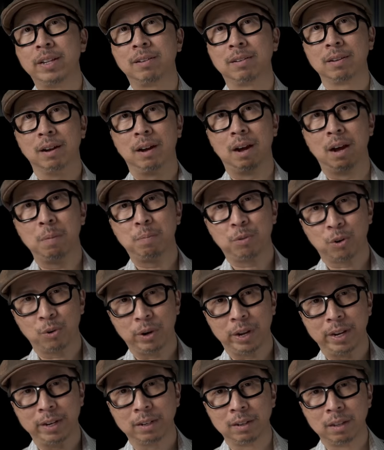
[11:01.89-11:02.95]
to
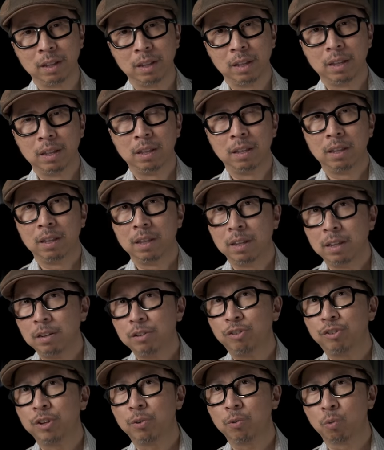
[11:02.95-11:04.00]
upgrade.
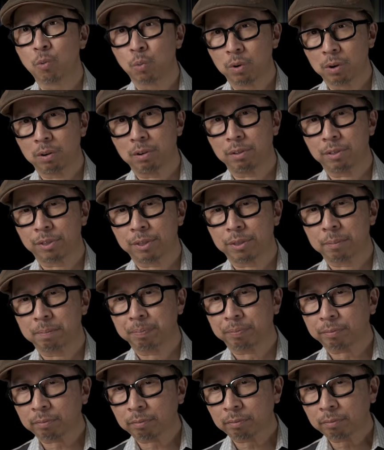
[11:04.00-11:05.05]
Is it worth
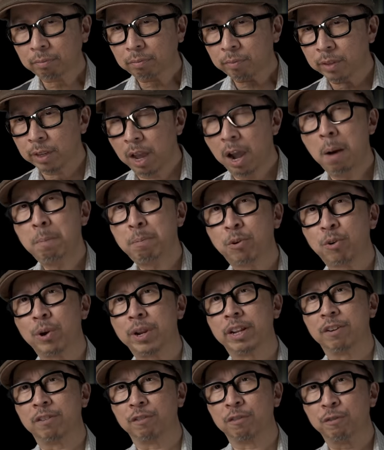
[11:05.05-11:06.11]

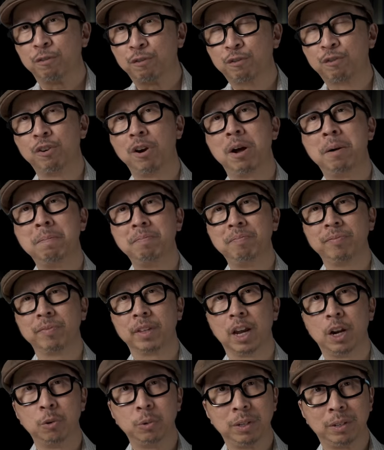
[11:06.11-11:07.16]
upgrading from
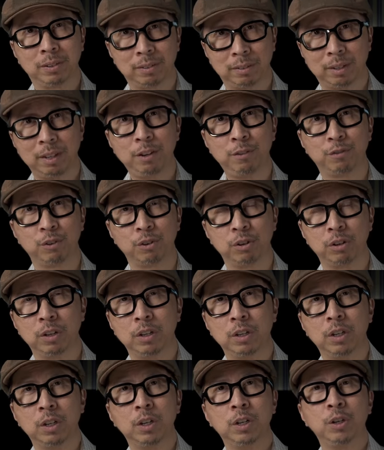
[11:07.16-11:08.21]
a receiver
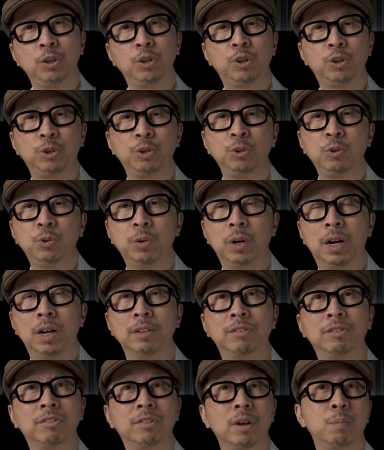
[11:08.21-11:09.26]
to a
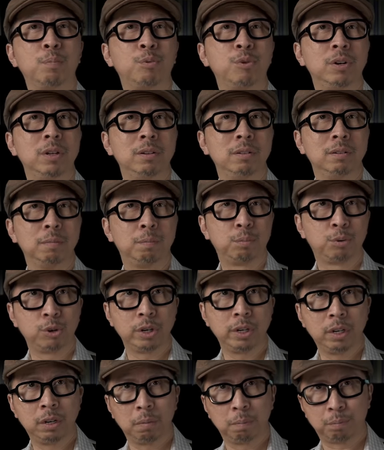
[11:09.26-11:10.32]
separate
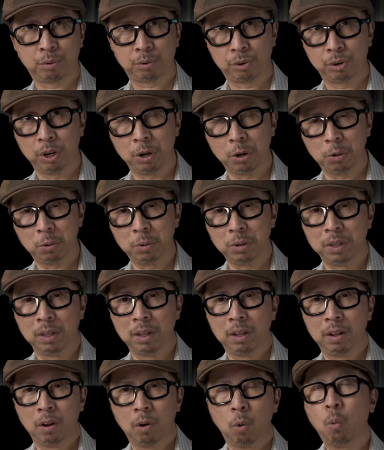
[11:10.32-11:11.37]
pre-pro?
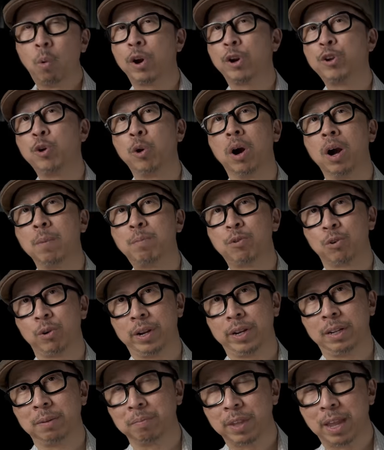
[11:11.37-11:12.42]
What are you
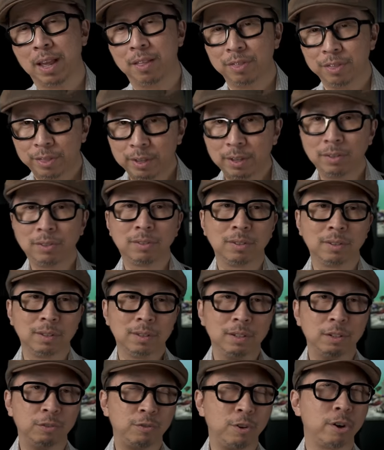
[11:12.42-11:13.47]
upgrading? And this
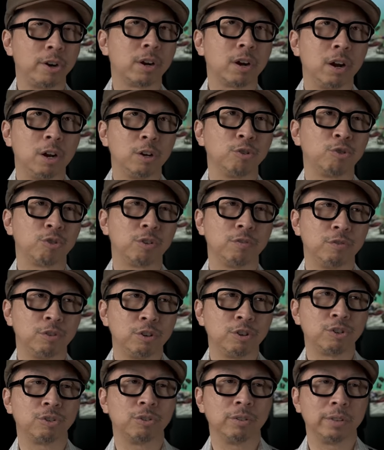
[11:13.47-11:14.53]
is very
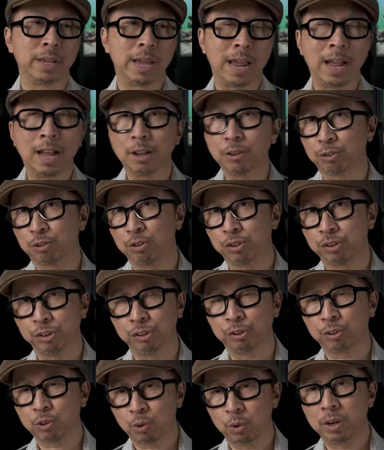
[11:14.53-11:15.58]
controversial, the answer to
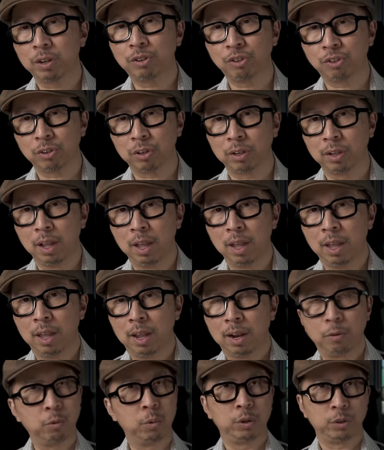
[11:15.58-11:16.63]
this question.
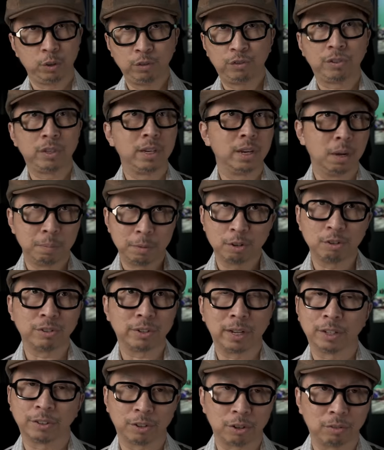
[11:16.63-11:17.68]
Well, you've seen Amir's
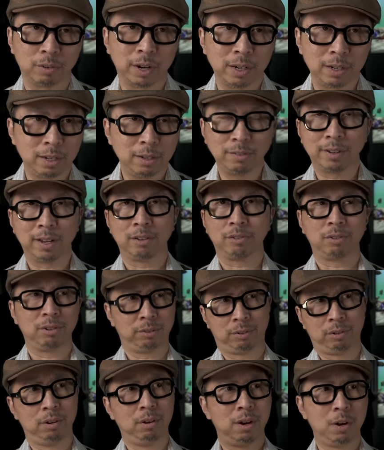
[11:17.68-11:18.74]
answer, right? His answer
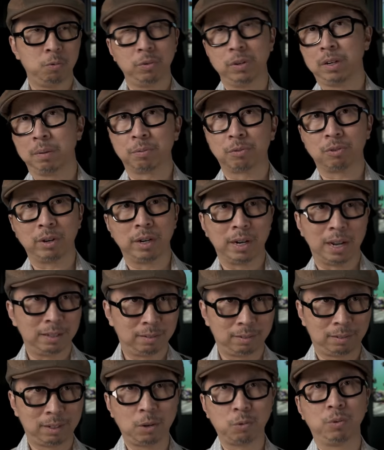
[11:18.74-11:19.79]
is, no, I wouldn't upgrade. I'd
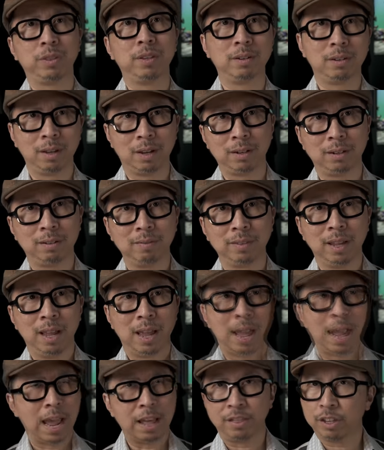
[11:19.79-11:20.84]
stick with the Denon
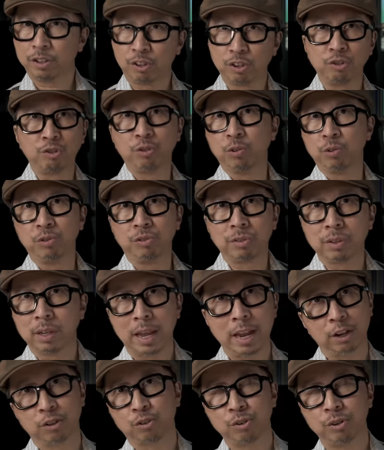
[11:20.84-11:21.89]
and then just use
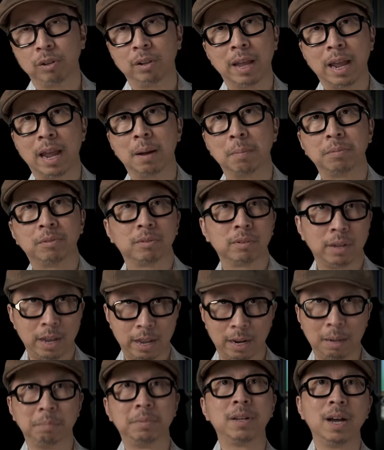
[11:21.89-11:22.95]
external amps
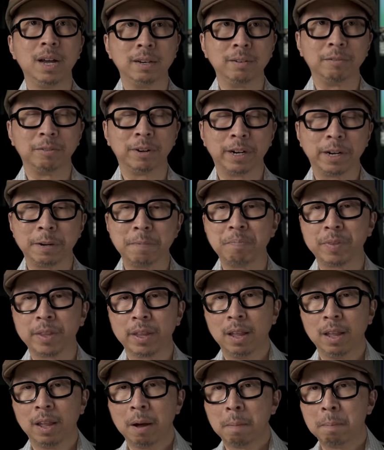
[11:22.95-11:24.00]
and I'm done, right?
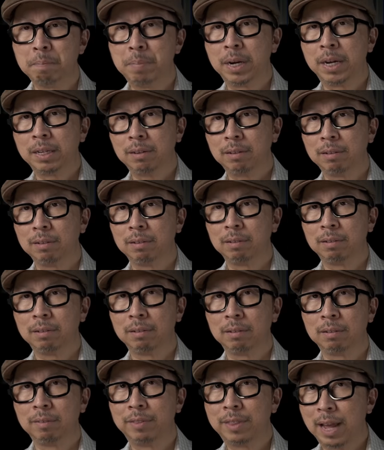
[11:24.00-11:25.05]
But
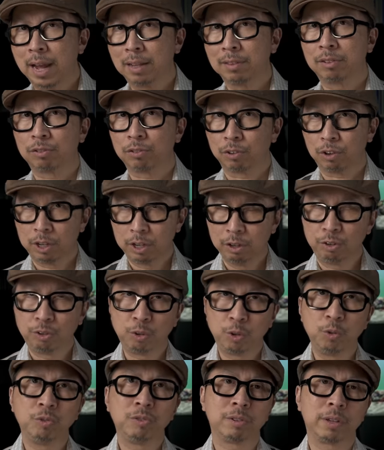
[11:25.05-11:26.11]
that's his
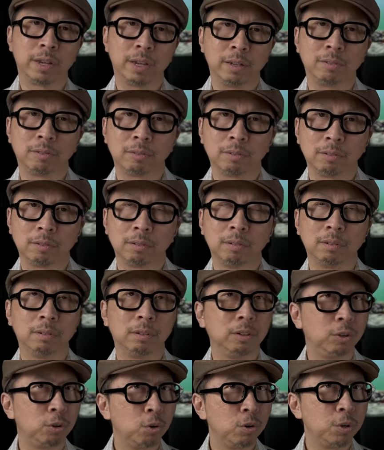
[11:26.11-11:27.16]
use case.
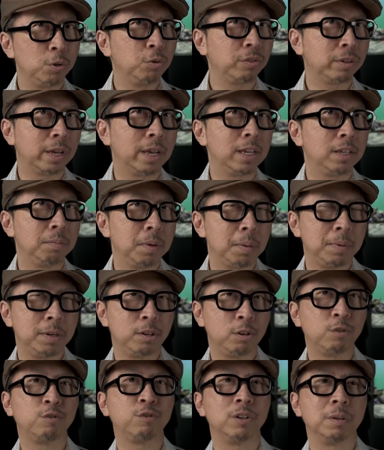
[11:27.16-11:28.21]
Your use case may be
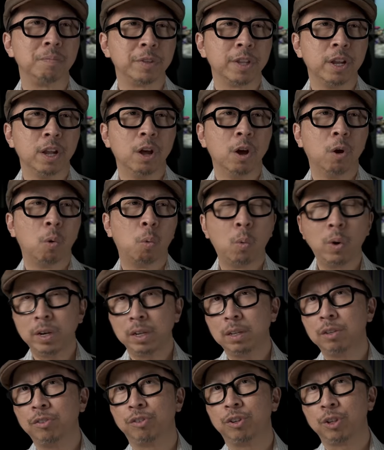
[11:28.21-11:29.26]
different. What
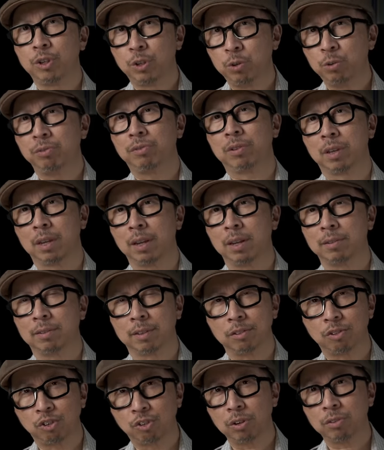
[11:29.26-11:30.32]
is a use case
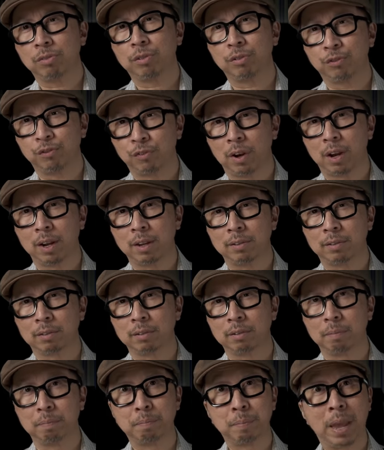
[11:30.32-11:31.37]
that justifies
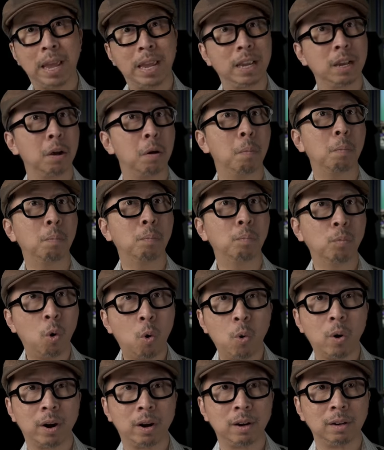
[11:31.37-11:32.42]
paying
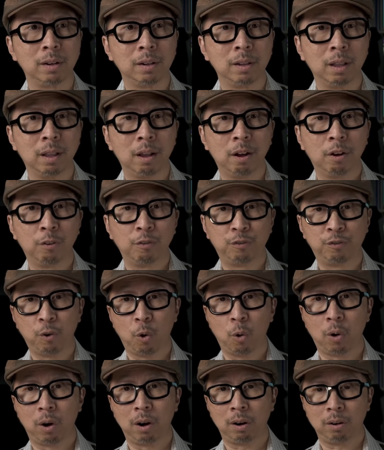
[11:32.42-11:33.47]
more
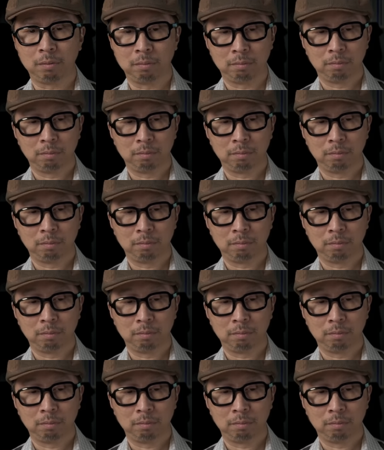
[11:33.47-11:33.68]
for